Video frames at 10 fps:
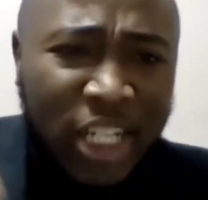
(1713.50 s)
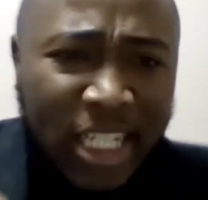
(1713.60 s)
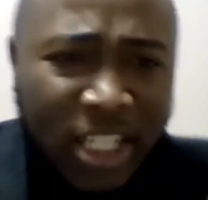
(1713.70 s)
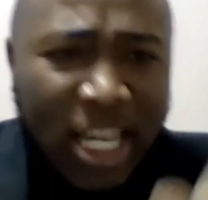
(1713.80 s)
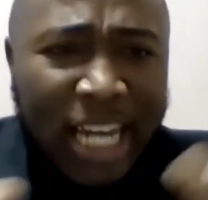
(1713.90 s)

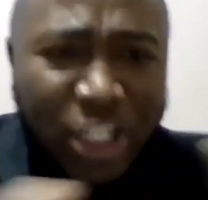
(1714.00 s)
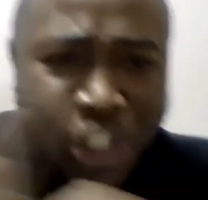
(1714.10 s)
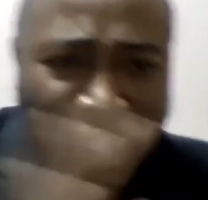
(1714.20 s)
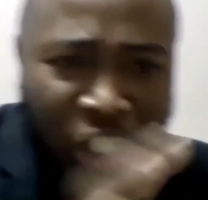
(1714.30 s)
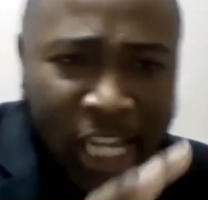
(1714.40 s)
is, is
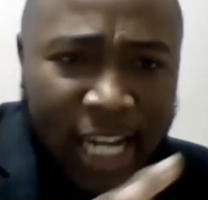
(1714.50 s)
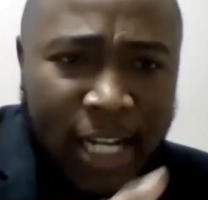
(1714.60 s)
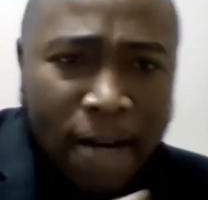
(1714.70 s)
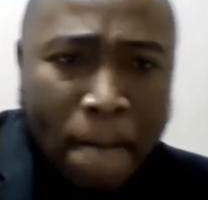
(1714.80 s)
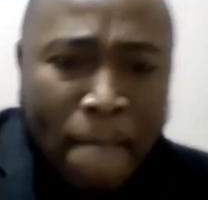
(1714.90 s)

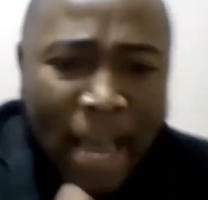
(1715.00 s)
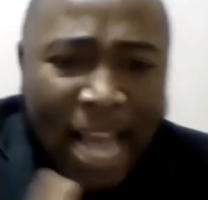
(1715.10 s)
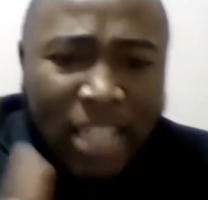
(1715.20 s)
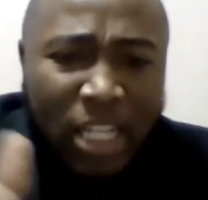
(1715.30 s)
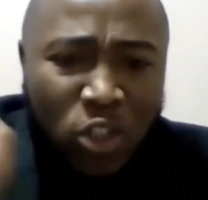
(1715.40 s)
shaken,
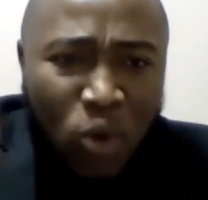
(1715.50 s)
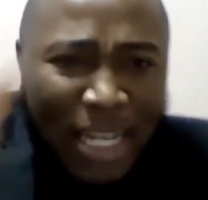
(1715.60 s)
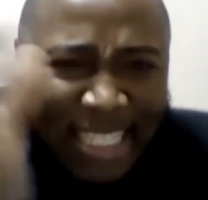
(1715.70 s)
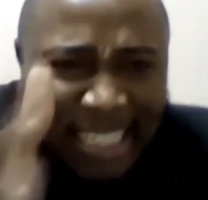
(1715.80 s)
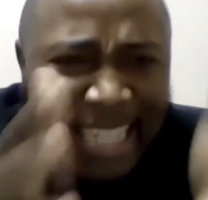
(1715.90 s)
it's as though
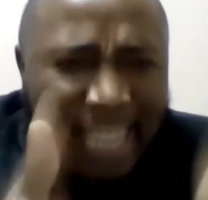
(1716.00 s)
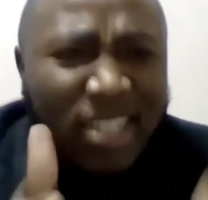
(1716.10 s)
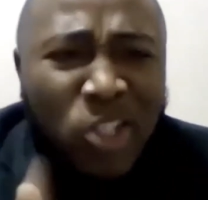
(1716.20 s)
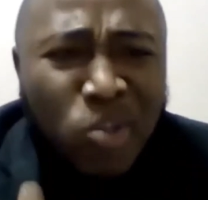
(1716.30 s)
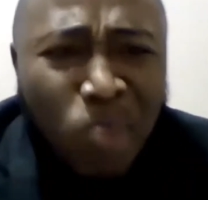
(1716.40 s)
it
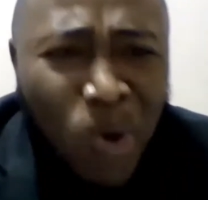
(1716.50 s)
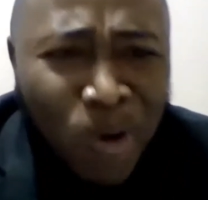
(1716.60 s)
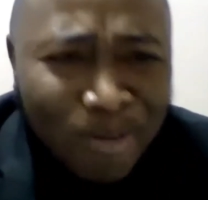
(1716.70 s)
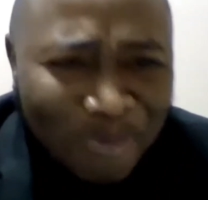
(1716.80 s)
settles more.